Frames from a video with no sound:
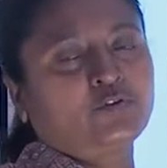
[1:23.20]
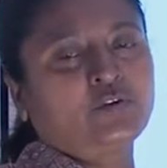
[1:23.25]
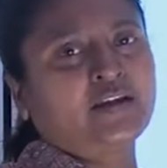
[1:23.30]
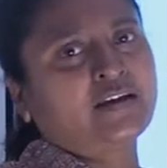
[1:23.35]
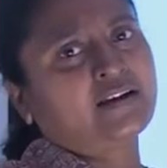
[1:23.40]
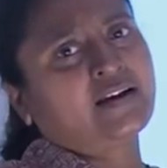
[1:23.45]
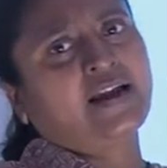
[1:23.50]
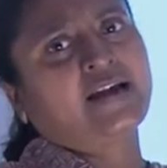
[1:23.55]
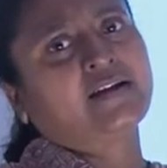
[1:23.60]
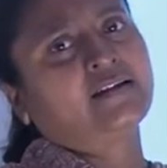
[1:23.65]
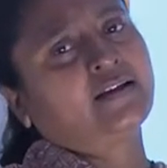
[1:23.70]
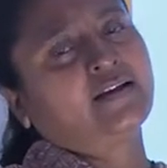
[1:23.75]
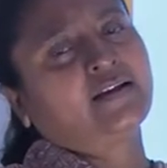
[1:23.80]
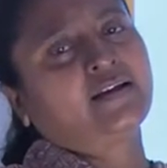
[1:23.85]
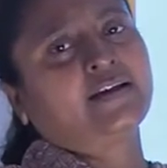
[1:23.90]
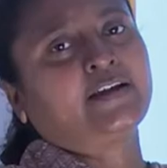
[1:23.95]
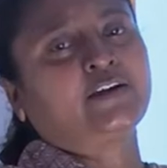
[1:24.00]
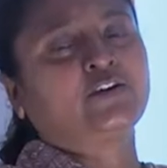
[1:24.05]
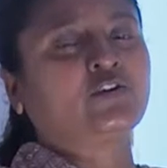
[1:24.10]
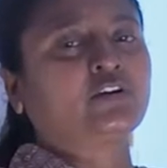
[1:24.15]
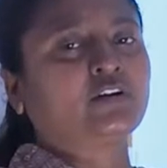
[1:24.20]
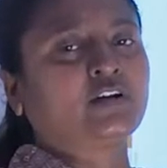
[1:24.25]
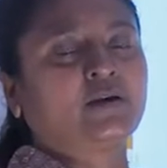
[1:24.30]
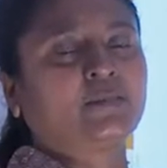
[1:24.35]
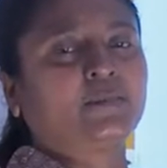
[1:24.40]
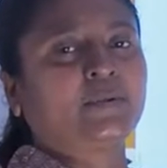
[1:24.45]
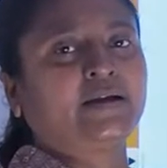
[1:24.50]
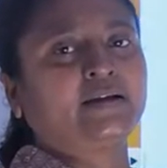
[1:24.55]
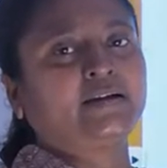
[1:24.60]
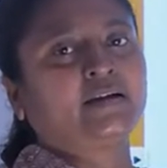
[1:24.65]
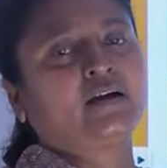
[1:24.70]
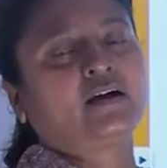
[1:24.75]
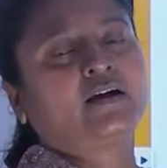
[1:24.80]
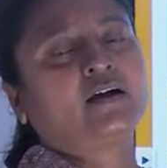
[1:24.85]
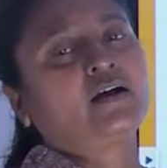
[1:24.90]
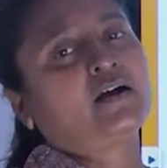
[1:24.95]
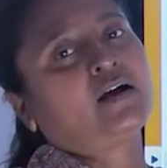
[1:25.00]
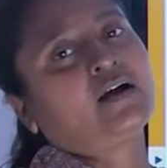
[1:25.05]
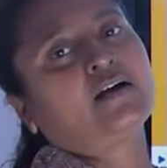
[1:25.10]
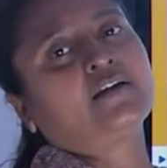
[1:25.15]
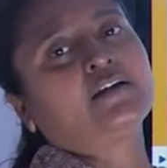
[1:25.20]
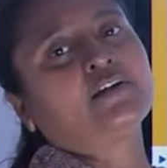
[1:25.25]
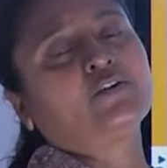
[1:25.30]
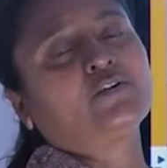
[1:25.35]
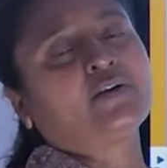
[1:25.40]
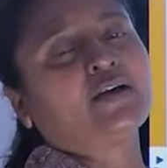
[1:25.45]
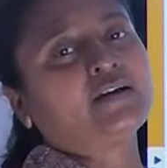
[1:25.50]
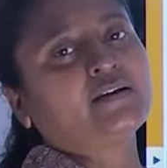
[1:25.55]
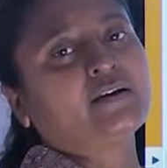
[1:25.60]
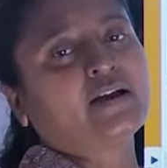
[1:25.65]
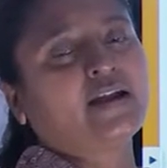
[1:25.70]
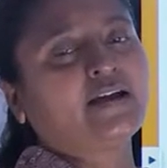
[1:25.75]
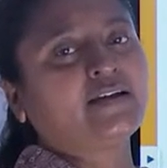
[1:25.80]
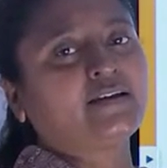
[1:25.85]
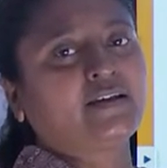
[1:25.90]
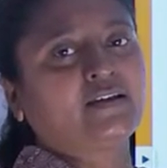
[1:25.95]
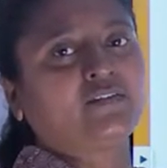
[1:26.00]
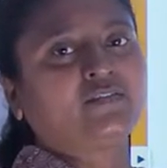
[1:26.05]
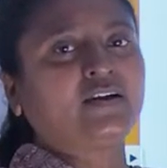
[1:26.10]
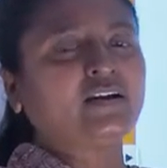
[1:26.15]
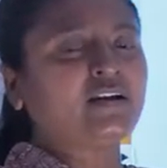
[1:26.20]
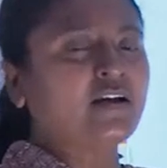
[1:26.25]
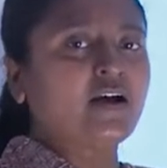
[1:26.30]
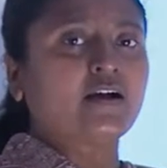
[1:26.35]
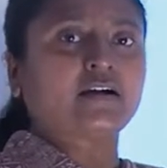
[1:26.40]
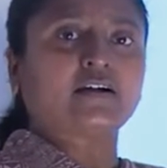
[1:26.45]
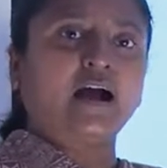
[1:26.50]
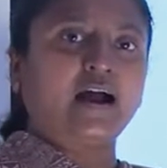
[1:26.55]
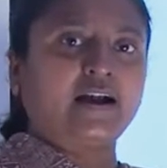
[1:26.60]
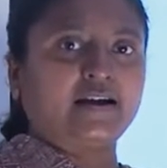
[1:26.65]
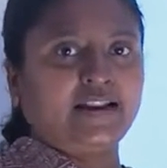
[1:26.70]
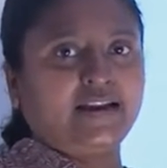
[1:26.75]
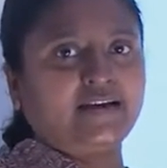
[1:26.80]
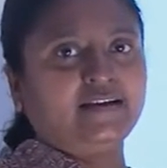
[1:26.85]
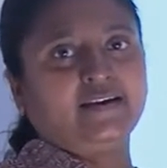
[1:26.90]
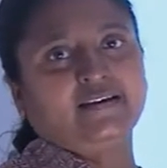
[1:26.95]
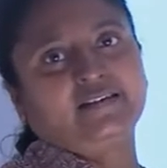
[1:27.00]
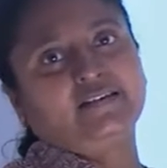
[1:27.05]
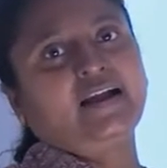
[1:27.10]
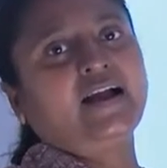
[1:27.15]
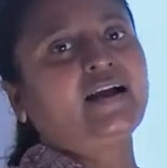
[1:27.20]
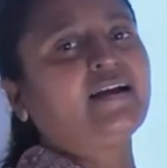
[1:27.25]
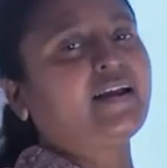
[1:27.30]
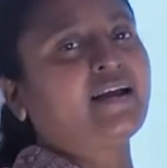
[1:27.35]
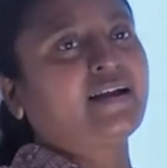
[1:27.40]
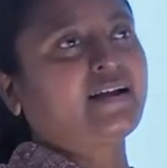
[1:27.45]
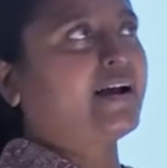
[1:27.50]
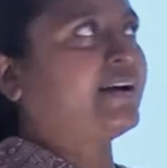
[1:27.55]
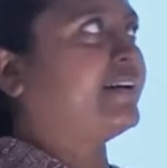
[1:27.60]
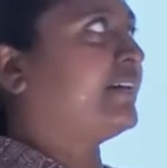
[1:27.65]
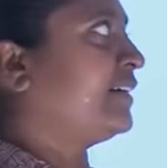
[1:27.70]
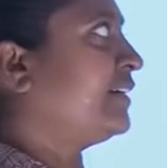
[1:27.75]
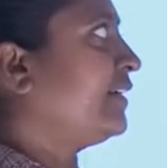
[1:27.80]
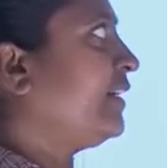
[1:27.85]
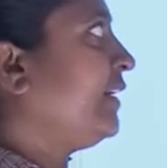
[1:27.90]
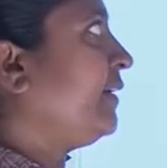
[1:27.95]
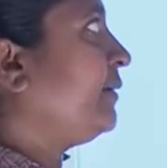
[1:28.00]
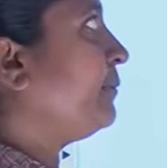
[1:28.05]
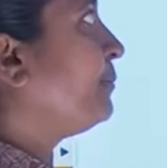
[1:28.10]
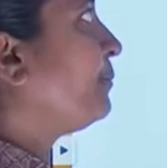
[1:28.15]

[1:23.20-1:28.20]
you can write echinodermata or you can write even chordata in that category.